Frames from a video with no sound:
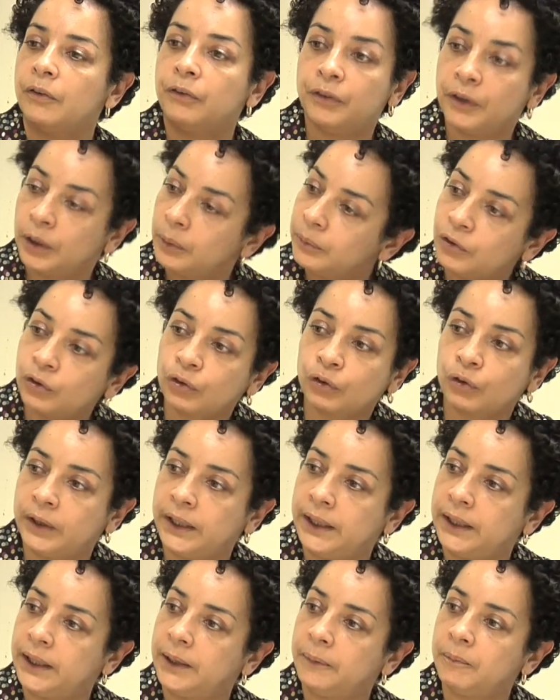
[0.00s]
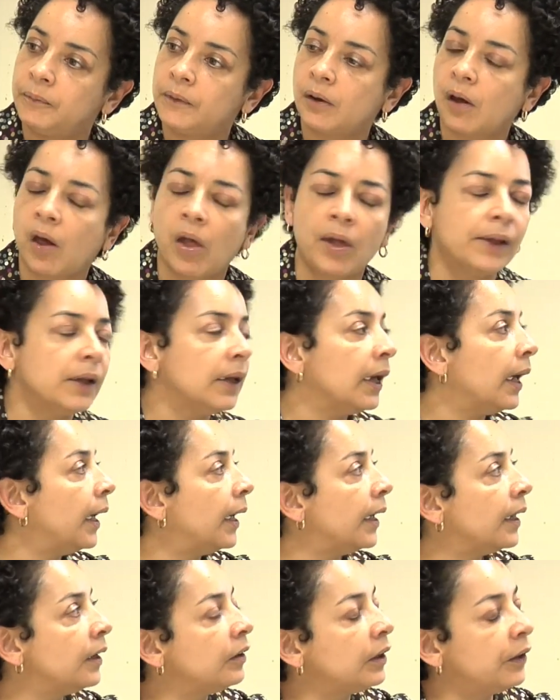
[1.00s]
film screening.
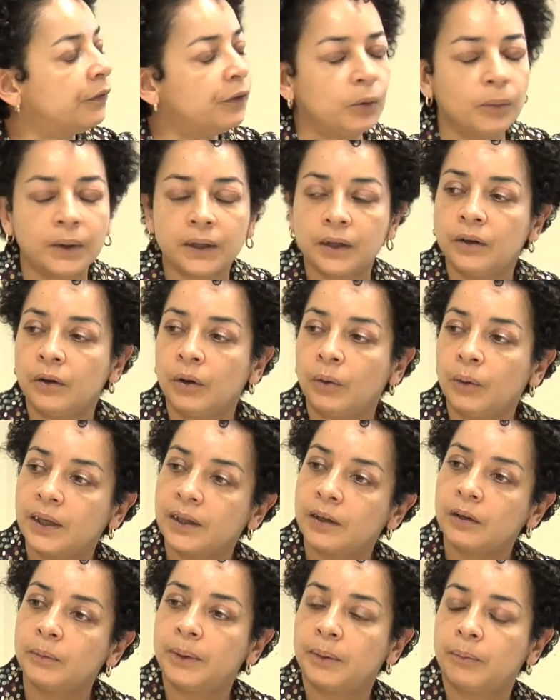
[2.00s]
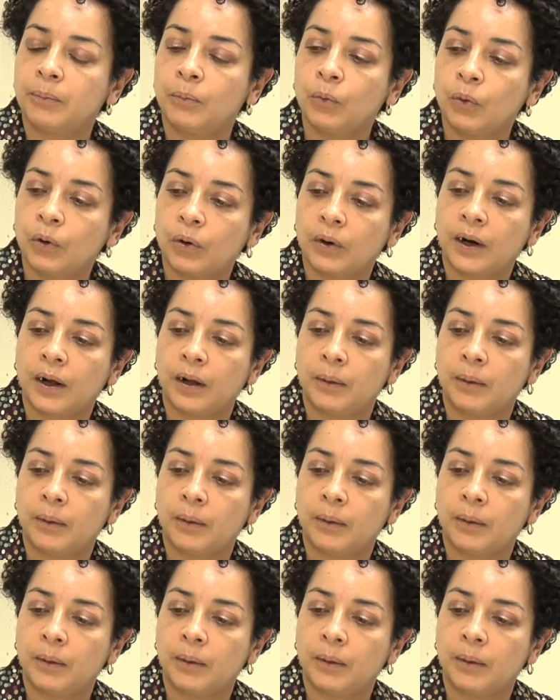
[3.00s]
And if you want to know a little bit more